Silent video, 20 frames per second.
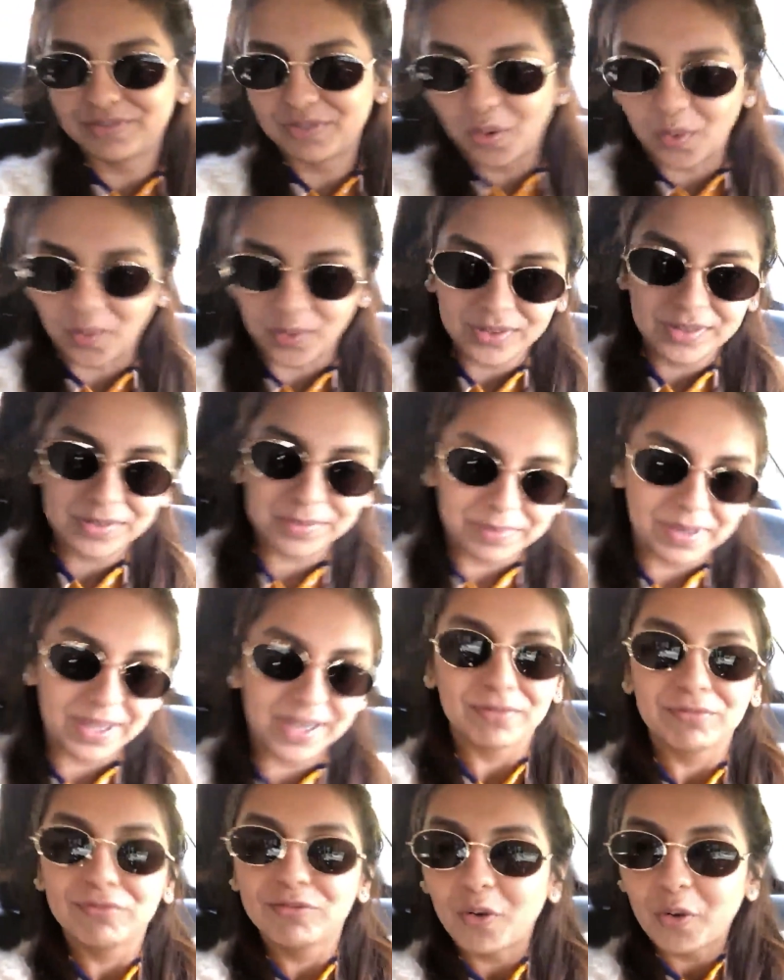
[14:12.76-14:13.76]
4th, but
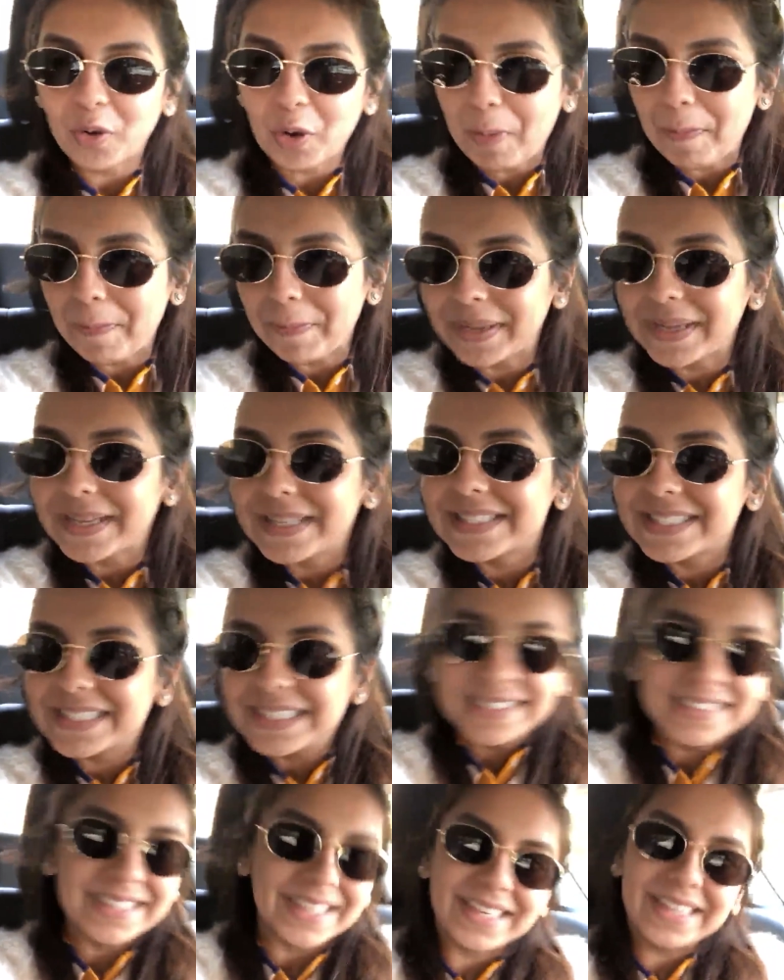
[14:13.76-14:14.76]
4
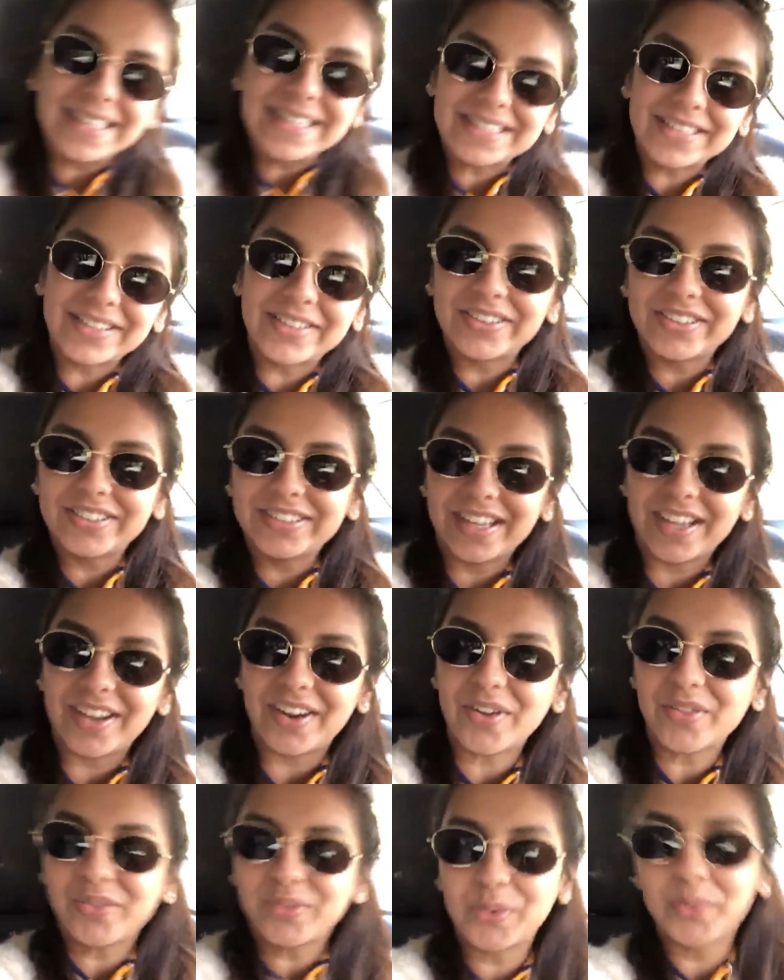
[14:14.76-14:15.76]
amazing days here in
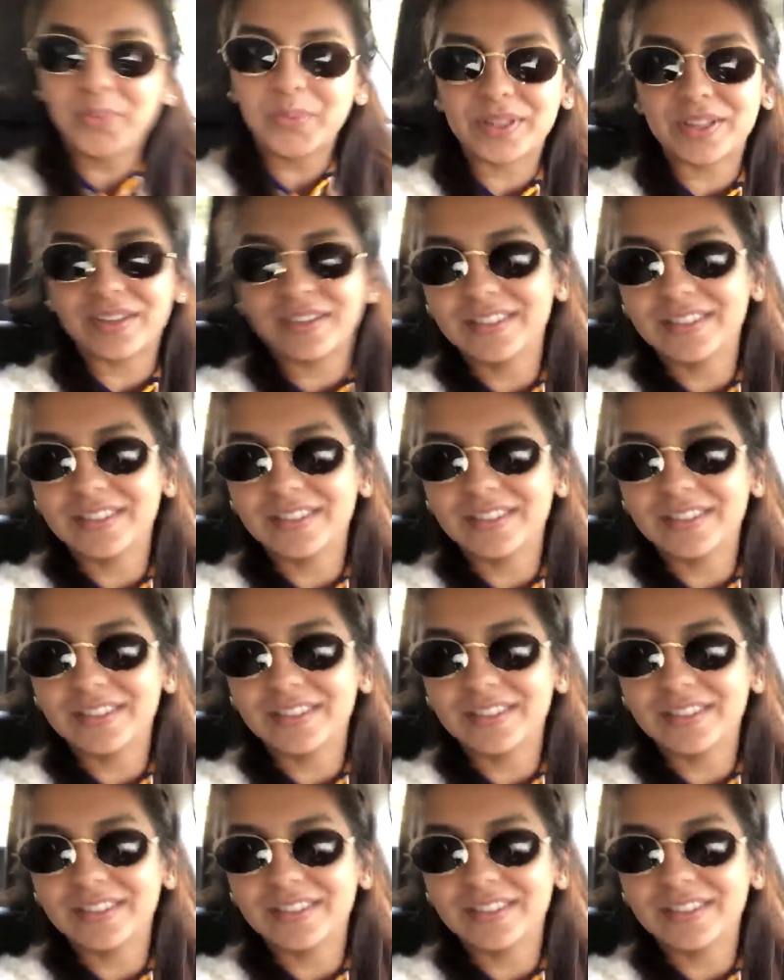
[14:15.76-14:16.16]
Dehradun with